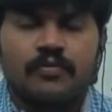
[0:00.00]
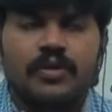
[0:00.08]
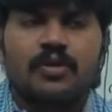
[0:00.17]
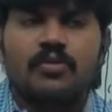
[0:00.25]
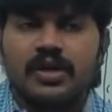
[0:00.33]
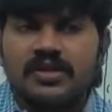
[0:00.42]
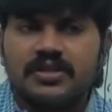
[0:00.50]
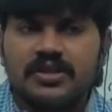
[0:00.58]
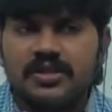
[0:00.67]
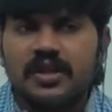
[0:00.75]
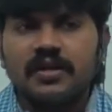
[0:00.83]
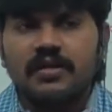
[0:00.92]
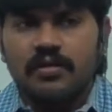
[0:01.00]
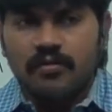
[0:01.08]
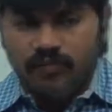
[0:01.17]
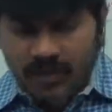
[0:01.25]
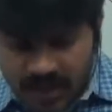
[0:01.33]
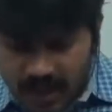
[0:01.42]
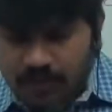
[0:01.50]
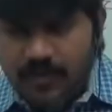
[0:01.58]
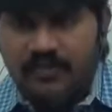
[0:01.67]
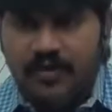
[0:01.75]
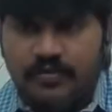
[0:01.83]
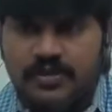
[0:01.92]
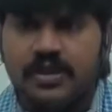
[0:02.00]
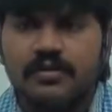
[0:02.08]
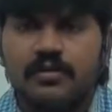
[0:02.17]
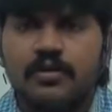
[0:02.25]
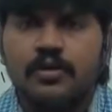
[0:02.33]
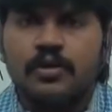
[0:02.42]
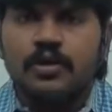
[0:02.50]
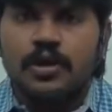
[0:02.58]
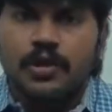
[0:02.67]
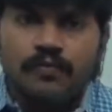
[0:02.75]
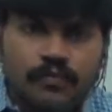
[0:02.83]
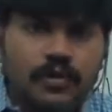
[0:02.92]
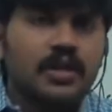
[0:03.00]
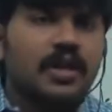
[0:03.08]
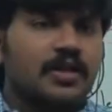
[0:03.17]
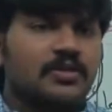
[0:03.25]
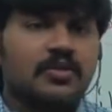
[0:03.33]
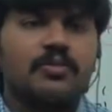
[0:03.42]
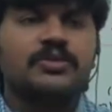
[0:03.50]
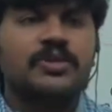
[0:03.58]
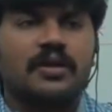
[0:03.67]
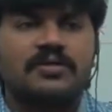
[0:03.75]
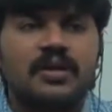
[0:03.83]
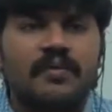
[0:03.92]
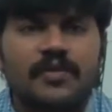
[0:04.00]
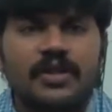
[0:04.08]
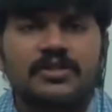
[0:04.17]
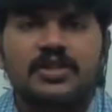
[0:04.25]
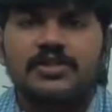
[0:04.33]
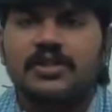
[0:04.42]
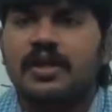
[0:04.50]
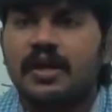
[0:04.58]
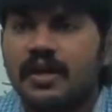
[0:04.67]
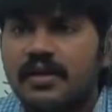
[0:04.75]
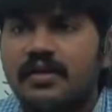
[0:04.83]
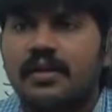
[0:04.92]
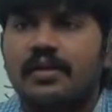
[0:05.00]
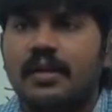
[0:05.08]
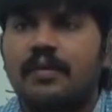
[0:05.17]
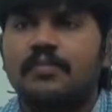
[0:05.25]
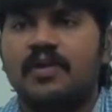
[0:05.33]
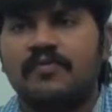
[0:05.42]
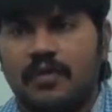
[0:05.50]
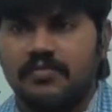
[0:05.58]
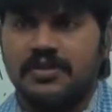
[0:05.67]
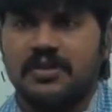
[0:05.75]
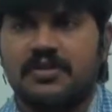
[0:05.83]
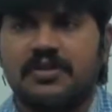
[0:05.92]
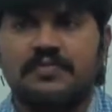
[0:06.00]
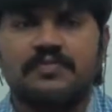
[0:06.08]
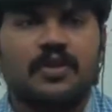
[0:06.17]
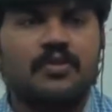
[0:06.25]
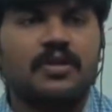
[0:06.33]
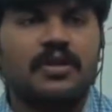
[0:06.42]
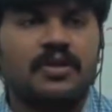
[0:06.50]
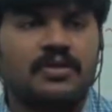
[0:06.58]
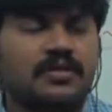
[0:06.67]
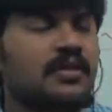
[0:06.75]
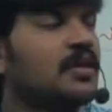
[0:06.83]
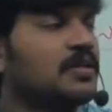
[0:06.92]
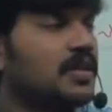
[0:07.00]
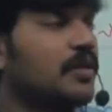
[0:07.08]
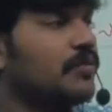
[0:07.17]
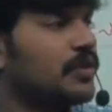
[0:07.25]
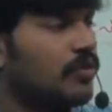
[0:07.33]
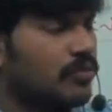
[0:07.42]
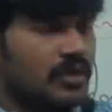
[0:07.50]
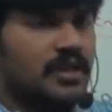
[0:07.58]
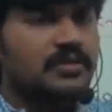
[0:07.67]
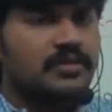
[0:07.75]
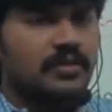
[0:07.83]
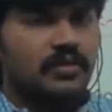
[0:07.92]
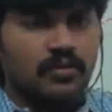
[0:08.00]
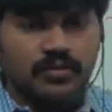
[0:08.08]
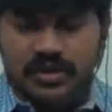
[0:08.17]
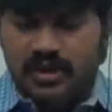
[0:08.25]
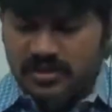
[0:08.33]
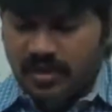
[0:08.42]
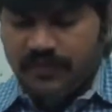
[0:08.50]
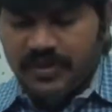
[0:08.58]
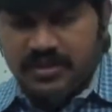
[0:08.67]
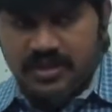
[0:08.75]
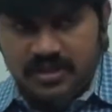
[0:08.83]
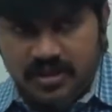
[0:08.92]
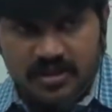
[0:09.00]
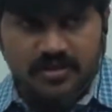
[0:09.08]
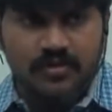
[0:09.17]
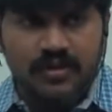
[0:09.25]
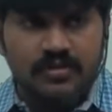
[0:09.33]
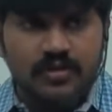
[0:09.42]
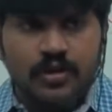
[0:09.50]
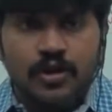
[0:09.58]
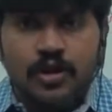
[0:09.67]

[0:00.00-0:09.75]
without existing one type of object, if there is no chance of existing another type of object. Okay, that's sir, without this no chance of existing this one.